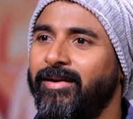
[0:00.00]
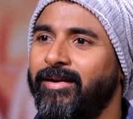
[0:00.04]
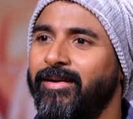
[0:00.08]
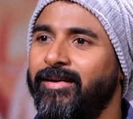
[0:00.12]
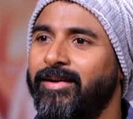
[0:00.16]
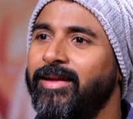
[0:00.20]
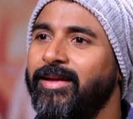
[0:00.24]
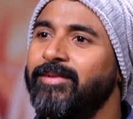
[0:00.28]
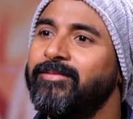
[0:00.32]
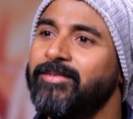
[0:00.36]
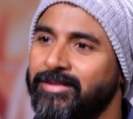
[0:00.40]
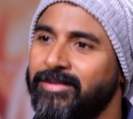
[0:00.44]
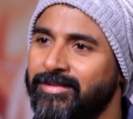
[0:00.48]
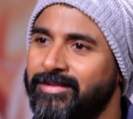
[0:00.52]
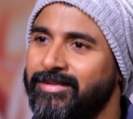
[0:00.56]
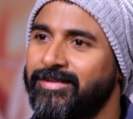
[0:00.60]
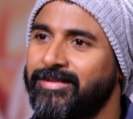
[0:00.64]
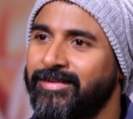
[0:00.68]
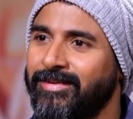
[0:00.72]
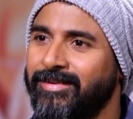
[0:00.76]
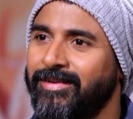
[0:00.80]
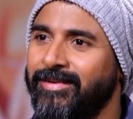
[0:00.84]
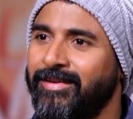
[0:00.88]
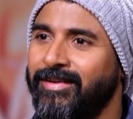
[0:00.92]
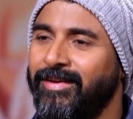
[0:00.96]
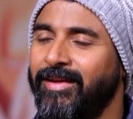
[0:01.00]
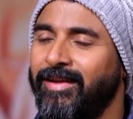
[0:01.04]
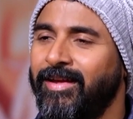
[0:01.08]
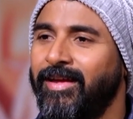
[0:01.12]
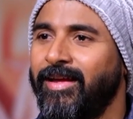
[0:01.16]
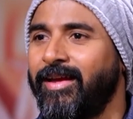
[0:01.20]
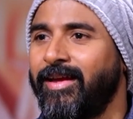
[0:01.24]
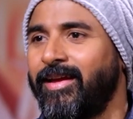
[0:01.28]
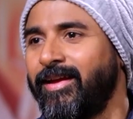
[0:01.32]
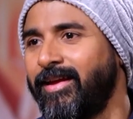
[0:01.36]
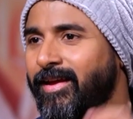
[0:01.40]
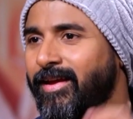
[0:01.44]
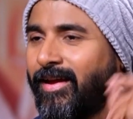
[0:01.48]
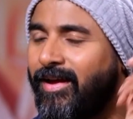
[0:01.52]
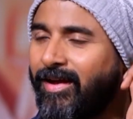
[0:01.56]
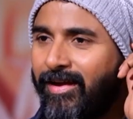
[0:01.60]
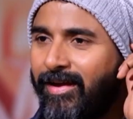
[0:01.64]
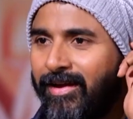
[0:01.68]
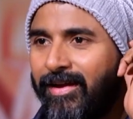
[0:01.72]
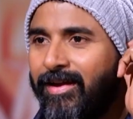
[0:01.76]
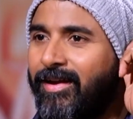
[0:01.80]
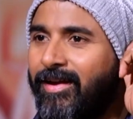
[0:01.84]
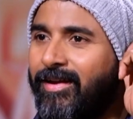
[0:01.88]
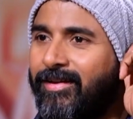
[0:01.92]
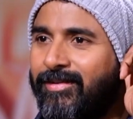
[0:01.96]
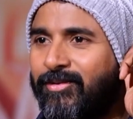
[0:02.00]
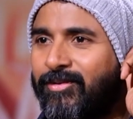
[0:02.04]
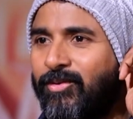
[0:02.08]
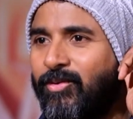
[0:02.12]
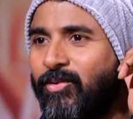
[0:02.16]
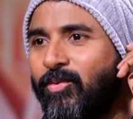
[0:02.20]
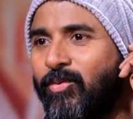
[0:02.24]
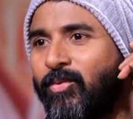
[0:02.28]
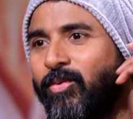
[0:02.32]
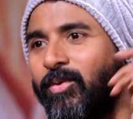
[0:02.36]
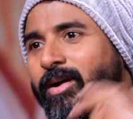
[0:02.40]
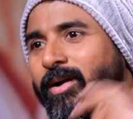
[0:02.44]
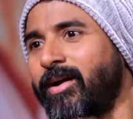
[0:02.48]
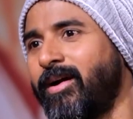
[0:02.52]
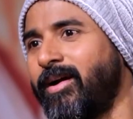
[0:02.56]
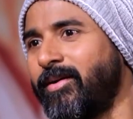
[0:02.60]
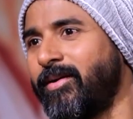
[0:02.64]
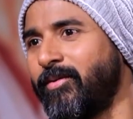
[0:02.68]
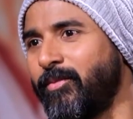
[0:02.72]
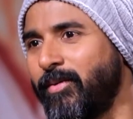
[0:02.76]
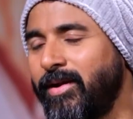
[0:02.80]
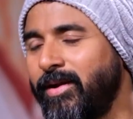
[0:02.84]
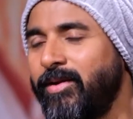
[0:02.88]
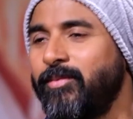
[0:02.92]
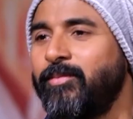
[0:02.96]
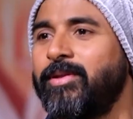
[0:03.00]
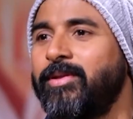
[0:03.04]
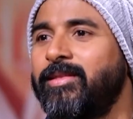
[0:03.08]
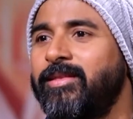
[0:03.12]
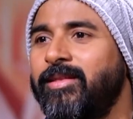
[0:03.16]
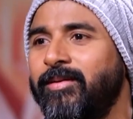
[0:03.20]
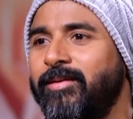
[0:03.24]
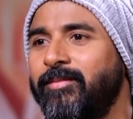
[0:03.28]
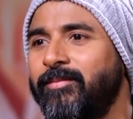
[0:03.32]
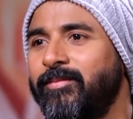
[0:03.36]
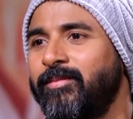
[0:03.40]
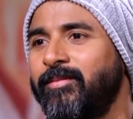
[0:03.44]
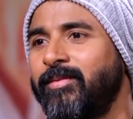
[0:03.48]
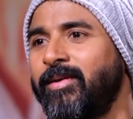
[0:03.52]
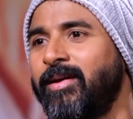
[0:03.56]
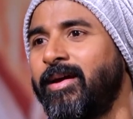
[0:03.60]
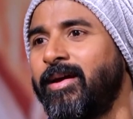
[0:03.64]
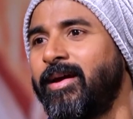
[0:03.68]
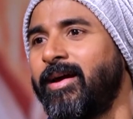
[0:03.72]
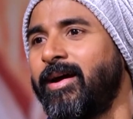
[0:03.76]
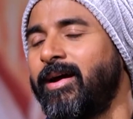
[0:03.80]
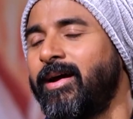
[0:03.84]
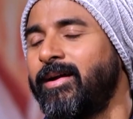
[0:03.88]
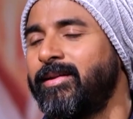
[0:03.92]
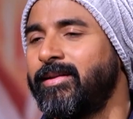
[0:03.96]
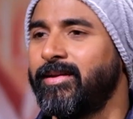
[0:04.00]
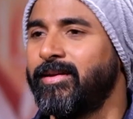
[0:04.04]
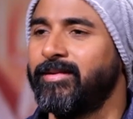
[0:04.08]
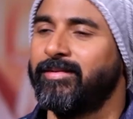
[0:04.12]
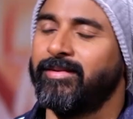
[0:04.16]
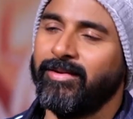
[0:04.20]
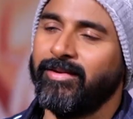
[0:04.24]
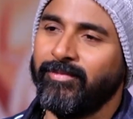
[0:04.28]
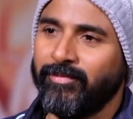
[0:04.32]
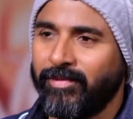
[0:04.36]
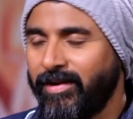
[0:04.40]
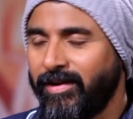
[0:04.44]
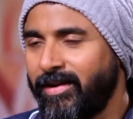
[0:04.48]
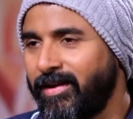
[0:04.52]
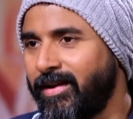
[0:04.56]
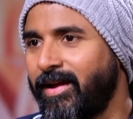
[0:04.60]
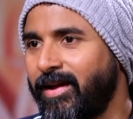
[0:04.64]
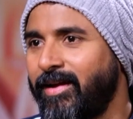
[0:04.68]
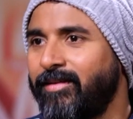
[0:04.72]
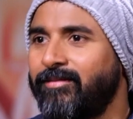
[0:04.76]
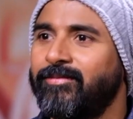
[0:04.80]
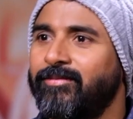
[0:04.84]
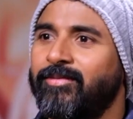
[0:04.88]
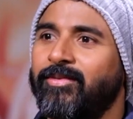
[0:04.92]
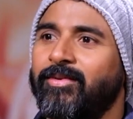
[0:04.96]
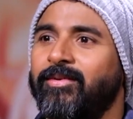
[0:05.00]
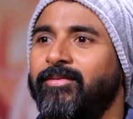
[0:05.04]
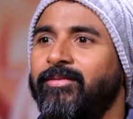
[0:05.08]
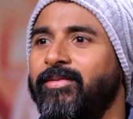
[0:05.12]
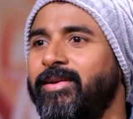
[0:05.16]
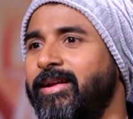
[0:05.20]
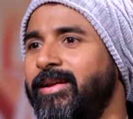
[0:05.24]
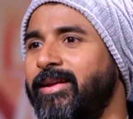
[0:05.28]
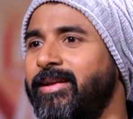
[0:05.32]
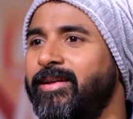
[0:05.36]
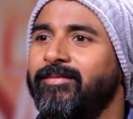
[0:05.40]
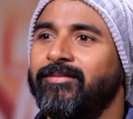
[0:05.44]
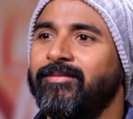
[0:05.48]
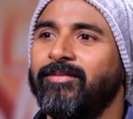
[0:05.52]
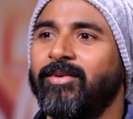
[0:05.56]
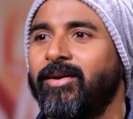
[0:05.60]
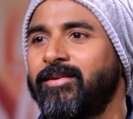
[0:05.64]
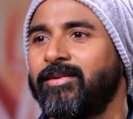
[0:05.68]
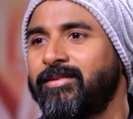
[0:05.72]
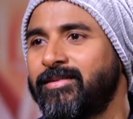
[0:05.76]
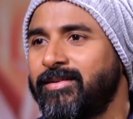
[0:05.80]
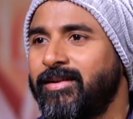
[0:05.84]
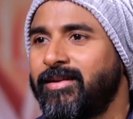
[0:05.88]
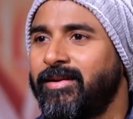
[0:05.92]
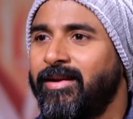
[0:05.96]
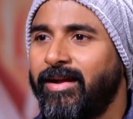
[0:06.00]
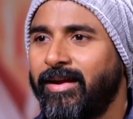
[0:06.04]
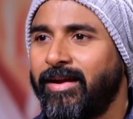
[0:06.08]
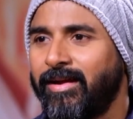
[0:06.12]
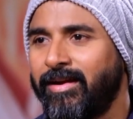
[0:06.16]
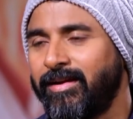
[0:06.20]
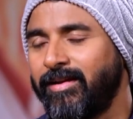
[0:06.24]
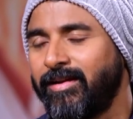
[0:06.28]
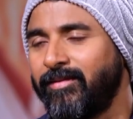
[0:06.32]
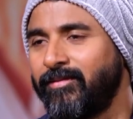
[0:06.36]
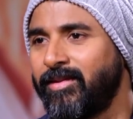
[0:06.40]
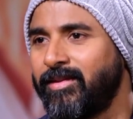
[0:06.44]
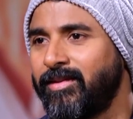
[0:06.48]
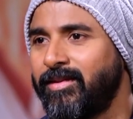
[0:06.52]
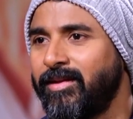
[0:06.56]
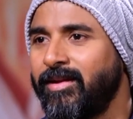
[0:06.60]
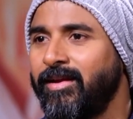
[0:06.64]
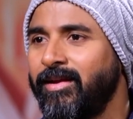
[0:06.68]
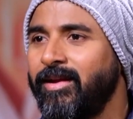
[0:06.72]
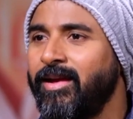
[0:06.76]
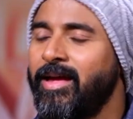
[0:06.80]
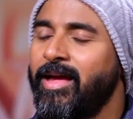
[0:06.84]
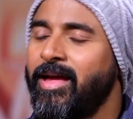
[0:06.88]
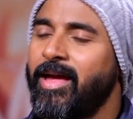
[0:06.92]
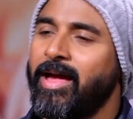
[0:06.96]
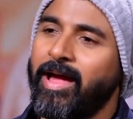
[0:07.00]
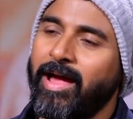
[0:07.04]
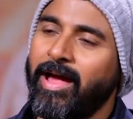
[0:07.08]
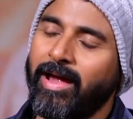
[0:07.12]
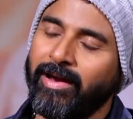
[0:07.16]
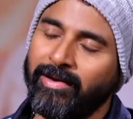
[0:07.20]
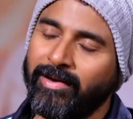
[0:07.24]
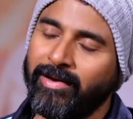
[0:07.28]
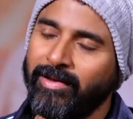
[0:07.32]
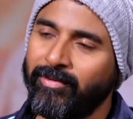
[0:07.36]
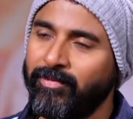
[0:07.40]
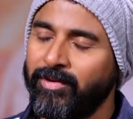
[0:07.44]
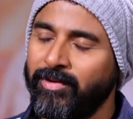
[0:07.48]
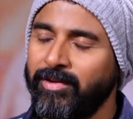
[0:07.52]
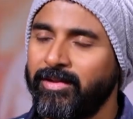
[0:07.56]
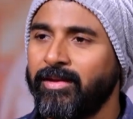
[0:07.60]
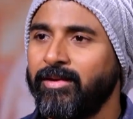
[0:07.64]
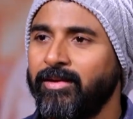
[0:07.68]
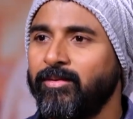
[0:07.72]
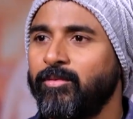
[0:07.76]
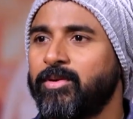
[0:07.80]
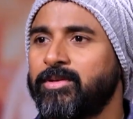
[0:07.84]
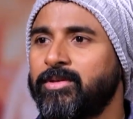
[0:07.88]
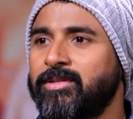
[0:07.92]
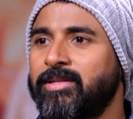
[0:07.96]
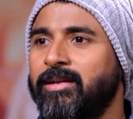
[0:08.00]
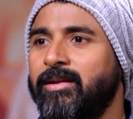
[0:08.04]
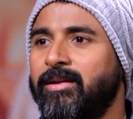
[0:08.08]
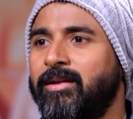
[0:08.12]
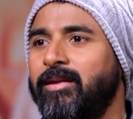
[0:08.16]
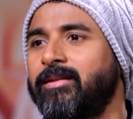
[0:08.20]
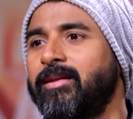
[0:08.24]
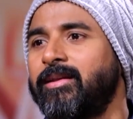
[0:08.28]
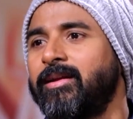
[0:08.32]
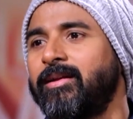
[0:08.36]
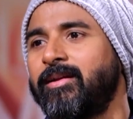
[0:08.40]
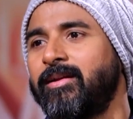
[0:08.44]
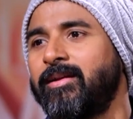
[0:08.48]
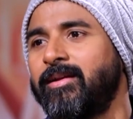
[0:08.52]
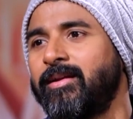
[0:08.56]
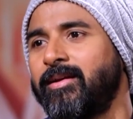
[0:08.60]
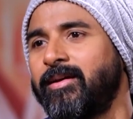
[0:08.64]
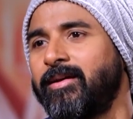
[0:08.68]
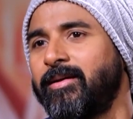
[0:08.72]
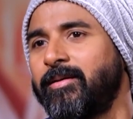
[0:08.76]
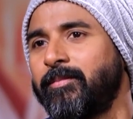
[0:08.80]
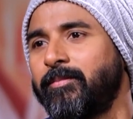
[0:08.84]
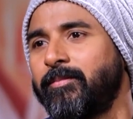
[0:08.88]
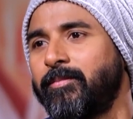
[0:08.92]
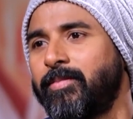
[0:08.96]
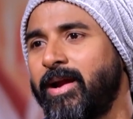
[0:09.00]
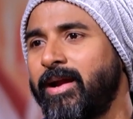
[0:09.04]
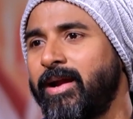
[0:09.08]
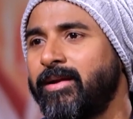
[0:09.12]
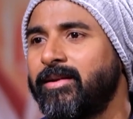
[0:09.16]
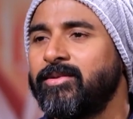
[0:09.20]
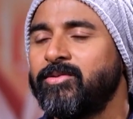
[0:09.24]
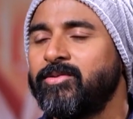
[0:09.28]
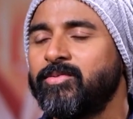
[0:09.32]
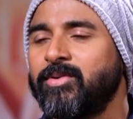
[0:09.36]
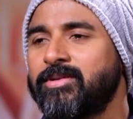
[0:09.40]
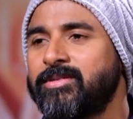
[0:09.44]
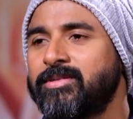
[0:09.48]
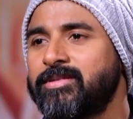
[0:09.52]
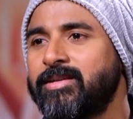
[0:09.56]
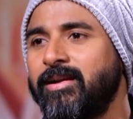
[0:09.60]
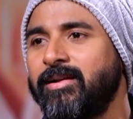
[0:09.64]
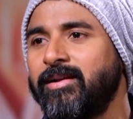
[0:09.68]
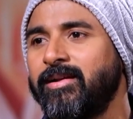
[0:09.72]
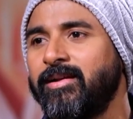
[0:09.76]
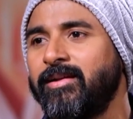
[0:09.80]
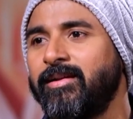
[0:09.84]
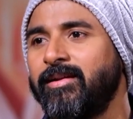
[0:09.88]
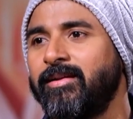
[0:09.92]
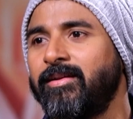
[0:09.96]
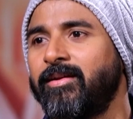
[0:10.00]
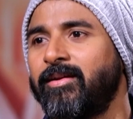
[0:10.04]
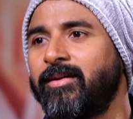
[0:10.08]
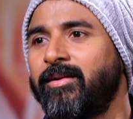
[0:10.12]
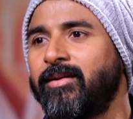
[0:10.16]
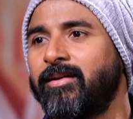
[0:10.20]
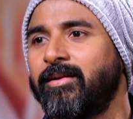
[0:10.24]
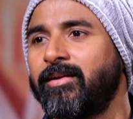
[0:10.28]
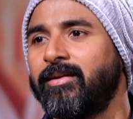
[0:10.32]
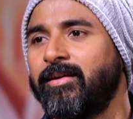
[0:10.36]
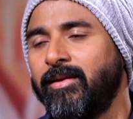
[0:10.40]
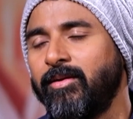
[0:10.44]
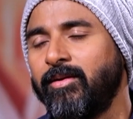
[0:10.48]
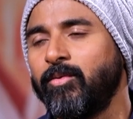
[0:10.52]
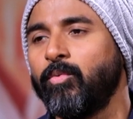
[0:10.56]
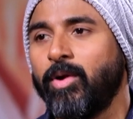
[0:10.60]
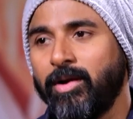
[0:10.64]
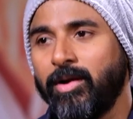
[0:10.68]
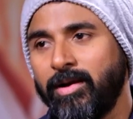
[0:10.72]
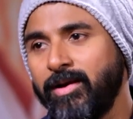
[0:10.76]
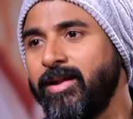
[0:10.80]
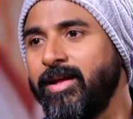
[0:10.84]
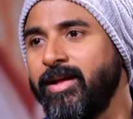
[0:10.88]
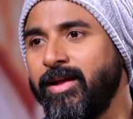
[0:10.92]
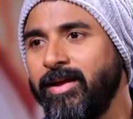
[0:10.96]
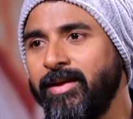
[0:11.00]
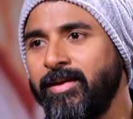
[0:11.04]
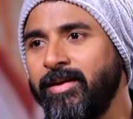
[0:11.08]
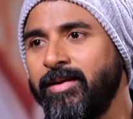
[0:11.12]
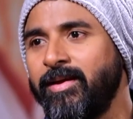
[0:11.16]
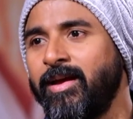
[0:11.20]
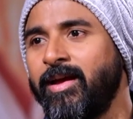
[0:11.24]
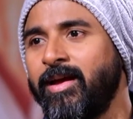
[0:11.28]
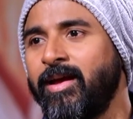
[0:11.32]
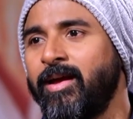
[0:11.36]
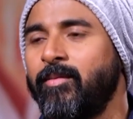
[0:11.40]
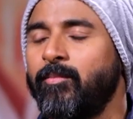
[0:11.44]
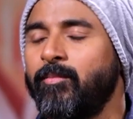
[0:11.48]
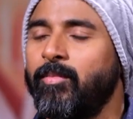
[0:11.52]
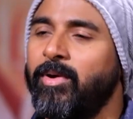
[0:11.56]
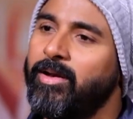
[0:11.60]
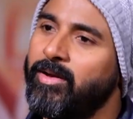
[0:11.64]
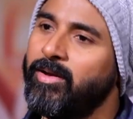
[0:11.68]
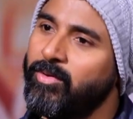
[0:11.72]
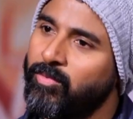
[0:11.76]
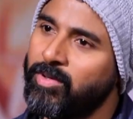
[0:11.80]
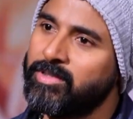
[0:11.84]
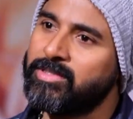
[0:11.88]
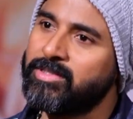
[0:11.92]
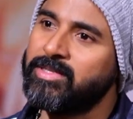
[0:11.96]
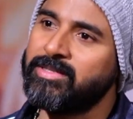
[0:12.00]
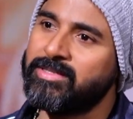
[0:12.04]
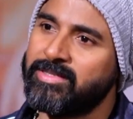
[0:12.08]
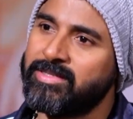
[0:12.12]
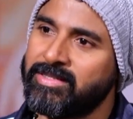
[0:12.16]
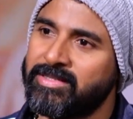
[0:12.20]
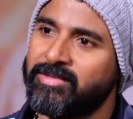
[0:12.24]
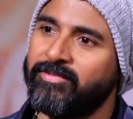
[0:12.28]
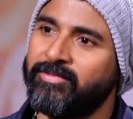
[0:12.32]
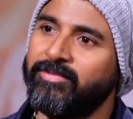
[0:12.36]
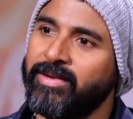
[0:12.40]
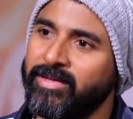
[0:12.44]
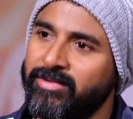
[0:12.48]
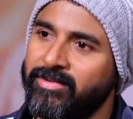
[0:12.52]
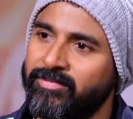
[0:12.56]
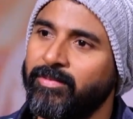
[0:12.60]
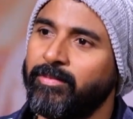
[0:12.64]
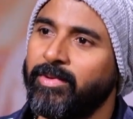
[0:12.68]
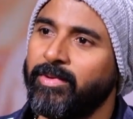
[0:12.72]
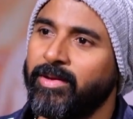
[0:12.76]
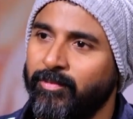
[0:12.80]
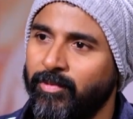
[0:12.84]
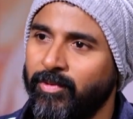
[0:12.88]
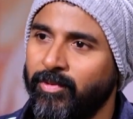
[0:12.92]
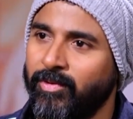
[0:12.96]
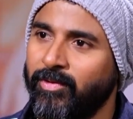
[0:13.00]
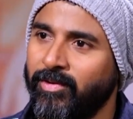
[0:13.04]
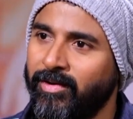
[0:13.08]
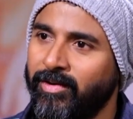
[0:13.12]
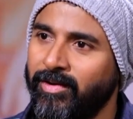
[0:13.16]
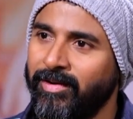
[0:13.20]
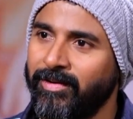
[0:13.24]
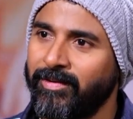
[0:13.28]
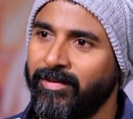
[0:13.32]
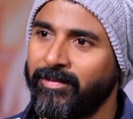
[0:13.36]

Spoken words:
divers. So I went with them and they said we'll give oxygen tank and everything. And everything was that practice was done one day, but it was in 6 feet swimming pool only.